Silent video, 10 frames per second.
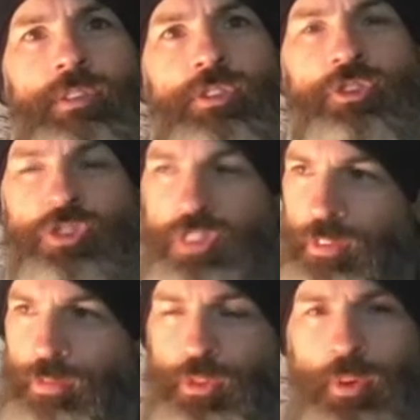
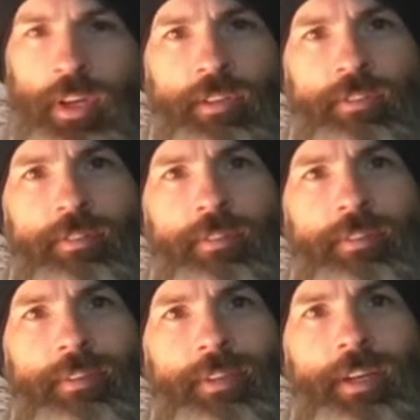stiff drinks,
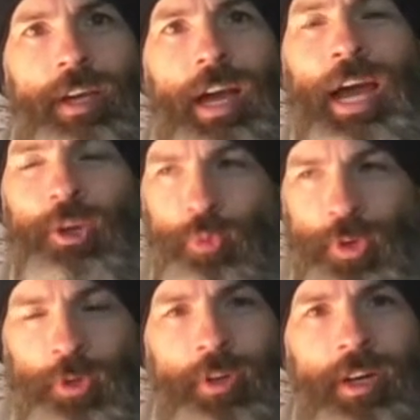and
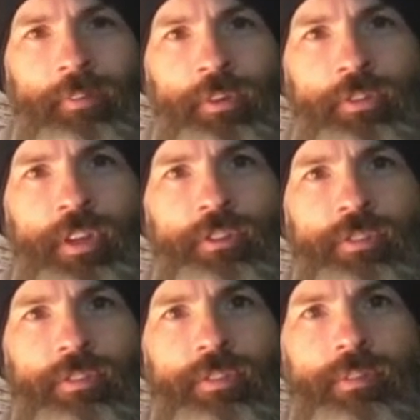real conversations.